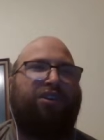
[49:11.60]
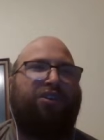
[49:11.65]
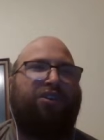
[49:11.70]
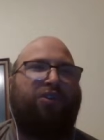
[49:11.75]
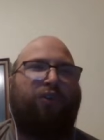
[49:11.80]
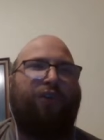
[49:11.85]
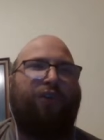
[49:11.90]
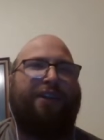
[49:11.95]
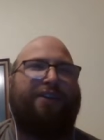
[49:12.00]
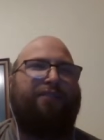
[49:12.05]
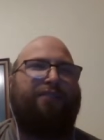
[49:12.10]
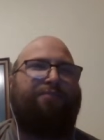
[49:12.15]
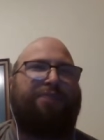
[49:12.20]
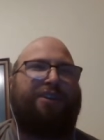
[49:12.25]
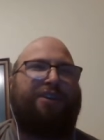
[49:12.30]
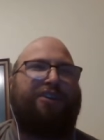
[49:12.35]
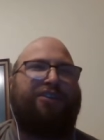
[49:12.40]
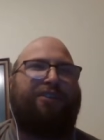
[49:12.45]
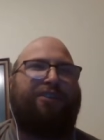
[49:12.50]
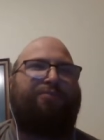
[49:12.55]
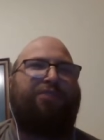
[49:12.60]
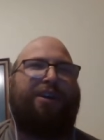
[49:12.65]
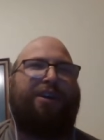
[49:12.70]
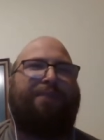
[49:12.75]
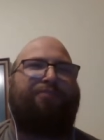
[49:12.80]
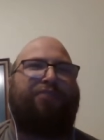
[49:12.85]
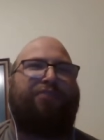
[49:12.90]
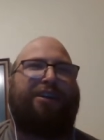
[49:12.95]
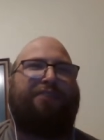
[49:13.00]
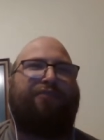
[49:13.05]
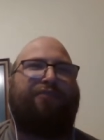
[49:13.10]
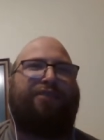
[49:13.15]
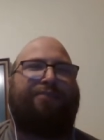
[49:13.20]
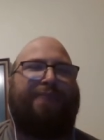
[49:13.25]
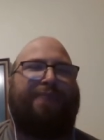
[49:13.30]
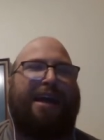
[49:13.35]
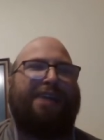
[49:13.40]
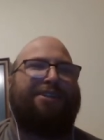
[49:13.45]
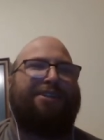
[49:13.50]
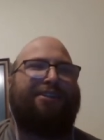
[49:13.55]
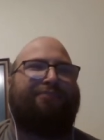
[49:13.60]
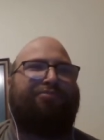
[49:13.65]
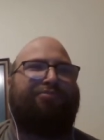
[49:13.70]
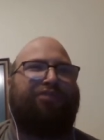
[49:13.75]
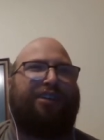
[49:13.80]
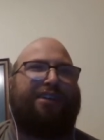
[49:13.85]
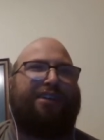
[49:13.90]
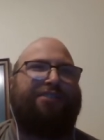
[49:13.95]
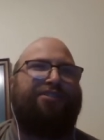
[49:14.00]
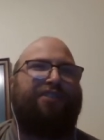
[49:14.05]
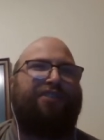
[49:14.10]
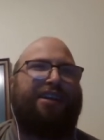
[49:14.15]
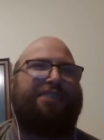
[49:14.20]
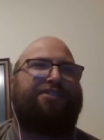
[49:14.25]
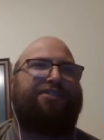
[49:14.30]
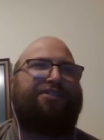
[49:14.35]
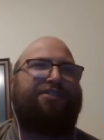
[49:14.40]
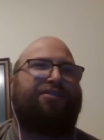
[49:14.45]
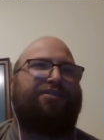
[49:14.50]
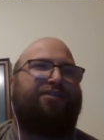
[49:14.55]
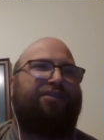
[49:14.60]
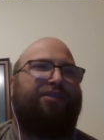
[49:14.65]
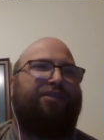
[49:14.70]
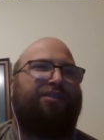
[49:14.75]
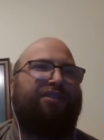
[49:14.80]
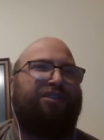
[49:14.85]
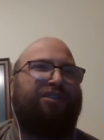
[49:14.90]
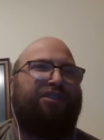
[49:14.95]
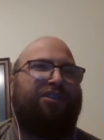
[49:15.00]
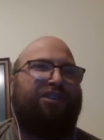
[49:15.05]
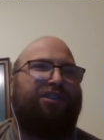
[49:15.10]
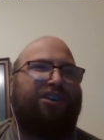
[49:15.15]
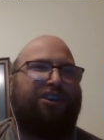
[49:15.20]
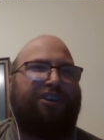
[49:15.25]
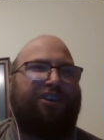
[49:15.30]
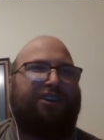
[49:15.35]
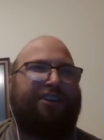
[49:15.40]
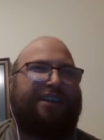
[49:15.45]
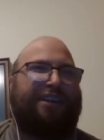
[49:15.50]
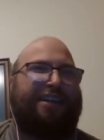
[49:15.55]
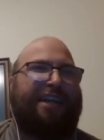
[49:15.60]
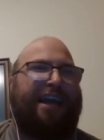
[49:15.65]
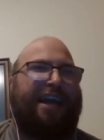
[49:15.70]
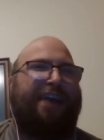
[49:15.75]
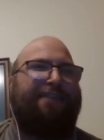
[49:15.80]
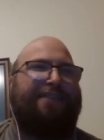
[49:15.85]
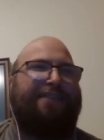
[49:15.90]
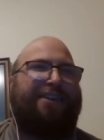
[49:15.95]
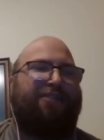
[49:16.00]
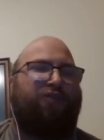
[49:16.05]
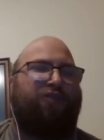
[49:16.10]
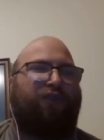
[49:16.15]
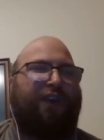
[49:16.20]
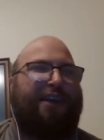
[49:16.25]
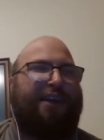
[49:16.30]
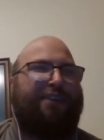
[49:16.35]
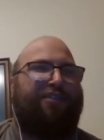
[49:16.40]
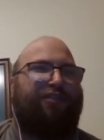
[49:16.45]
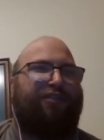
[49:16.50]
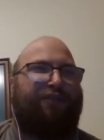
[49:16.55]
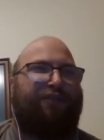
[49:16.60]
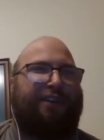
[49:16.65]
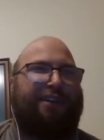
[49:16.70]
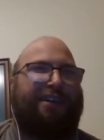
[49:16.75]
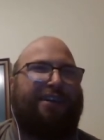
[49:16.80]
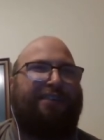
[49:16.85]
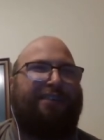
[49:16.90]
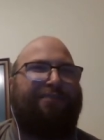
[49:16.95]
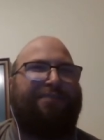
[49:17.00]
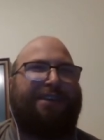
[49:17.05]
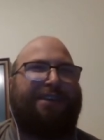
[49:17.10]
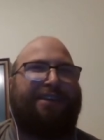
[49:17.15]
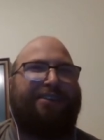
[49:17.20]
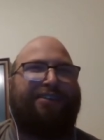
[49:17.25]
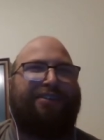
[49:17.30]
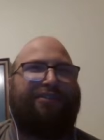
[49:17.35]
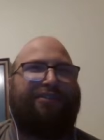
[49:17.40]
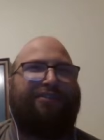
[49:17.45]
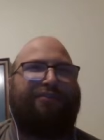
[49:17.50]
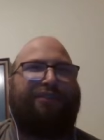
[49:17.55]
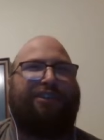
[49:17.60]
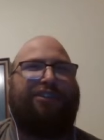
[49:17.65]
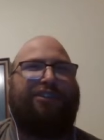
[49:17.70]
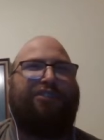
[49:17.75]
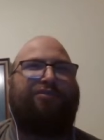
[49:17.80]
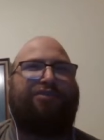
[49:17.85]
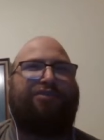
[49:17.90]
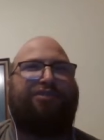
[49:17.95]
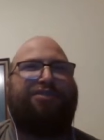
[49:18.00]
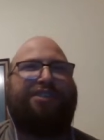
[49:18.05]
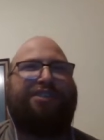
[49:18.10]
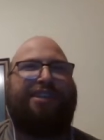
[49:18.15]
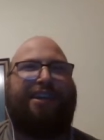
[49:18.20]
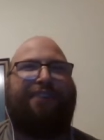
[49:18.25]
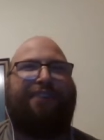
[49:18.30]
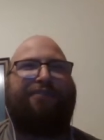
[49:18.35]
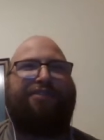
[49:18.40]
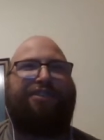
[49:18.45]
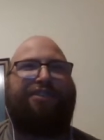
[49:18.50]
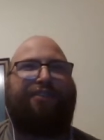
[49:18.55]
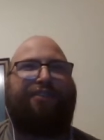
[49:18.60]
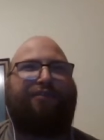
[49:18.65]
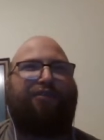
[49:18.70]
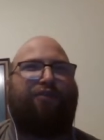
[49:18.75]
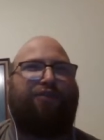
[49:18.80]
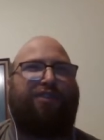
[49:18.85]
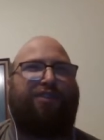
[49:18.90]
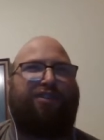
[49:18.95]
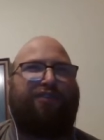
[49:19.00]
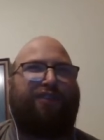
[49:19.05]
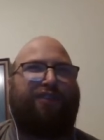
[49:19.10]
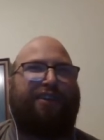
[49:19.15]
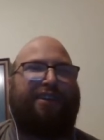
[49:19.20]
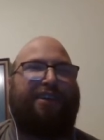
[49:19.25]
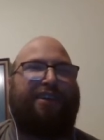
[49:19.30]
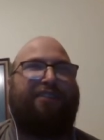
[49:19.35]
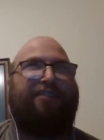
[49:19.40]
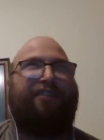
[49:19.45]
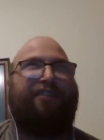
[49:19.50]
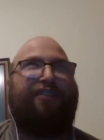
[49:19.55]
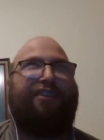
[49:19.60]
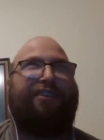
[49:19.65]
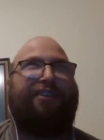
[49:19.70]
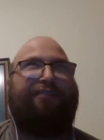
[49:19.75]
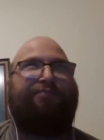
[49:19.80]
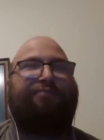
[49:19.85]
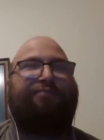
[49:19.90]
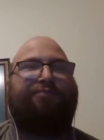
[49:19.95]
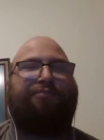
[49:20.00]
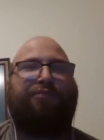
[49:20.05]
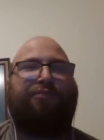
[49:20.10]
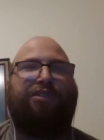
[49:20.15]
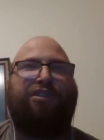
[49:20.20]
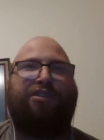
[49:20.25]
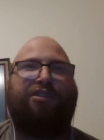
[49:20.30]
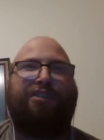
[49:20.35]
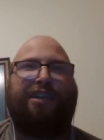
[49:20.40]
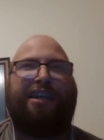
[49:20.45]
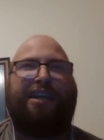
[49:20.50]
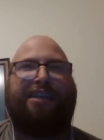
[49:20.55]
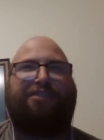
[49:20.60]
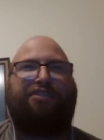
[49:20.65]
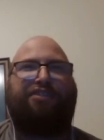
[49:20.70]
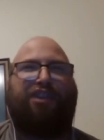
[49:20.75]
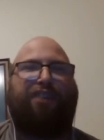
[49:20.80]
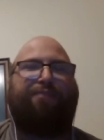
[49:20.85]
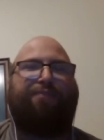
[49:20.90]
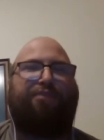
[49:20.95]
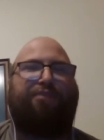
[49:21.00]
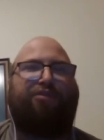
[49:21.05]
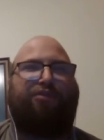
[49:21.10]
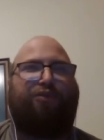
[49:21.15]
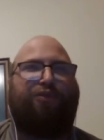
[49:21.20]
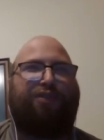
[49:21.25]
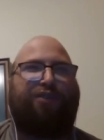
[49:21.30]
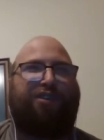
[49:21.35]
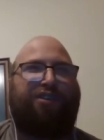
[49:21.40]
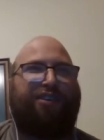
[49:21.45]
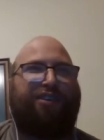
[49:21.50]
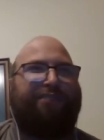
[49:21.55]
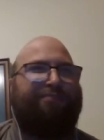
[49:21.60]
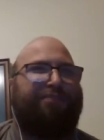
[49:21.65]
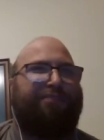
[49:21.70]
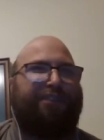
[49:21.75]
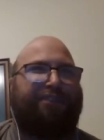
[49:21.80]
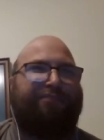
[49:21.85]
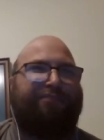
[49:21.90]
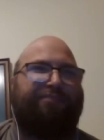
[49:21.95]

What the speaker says: Orlando Predators are probably playing where the Magic play, so that's a good thing to have down in Orlando right now, because there's no UCF stuff going on right now other than they had softball going on. But